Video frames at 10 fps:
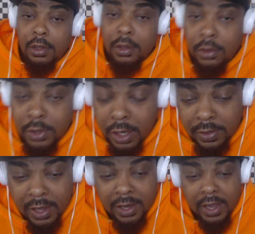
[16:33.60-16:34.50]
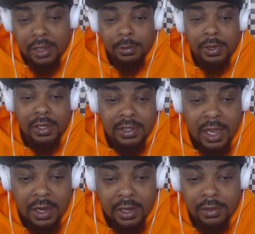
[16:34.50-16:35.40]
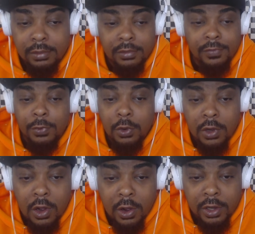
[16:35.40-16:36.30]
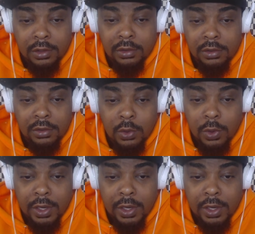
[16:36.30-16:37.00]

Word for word: do y'all thing out here, man. Saturday, full card is going